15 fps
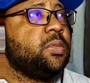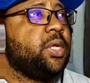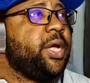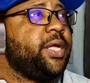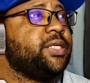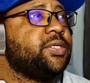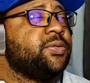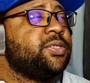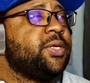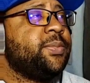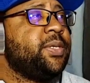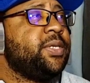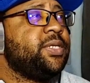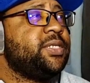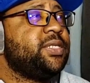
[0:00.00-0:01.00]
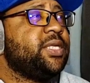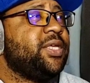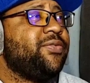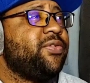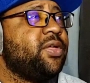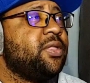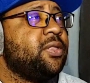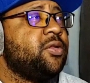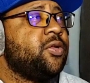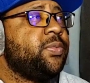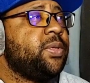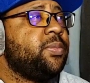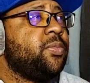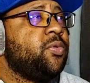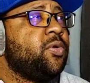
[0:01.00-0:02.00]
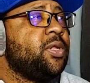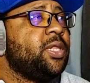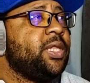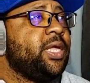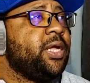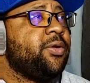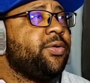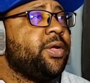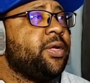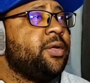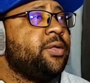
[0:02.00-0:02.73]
All right, so something just to give it a little bit more layering